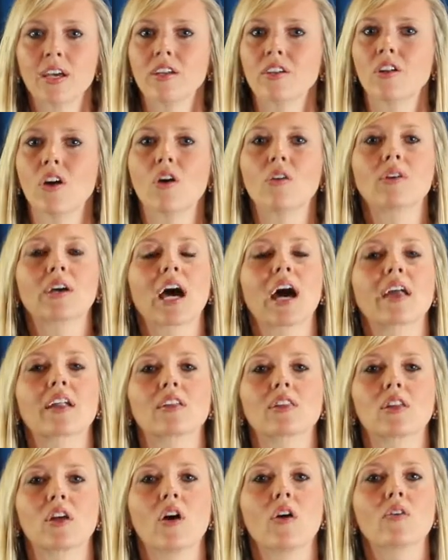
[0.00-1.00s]
No, God
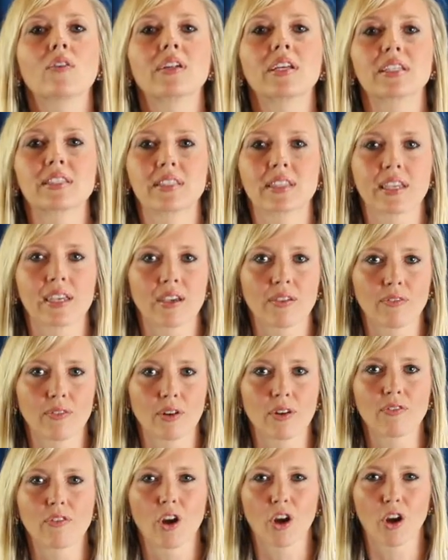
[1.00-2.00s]
alone is the
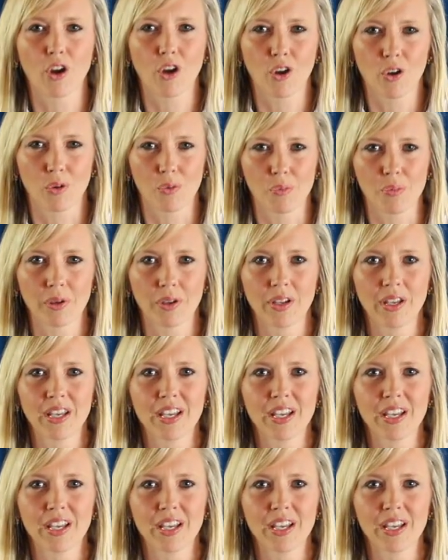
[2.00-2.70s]
giver of our hope.